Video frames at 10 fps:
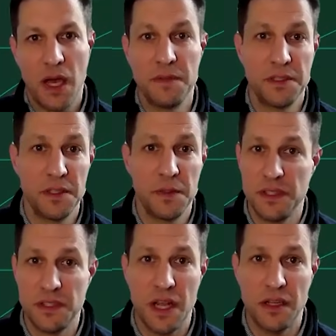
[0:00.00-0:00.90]
obviously,
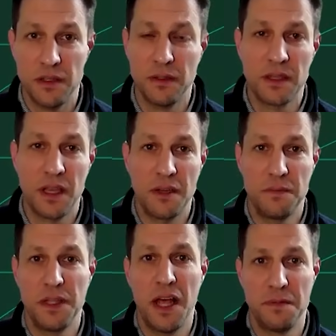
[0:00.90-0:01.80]
we center kind
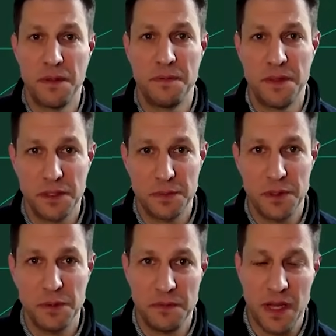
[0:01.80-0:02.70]
of a lot of the things we
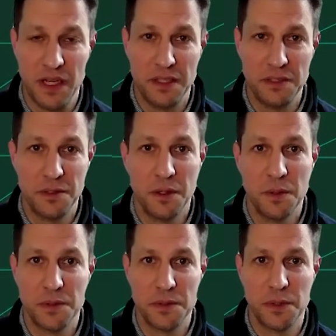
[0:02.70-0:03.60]
do in finance on our
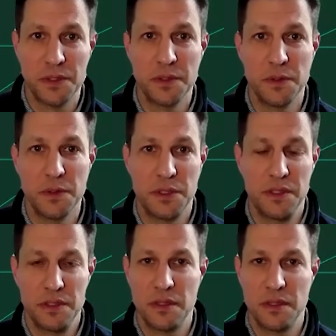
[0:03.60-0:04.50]
own Zuora solutions.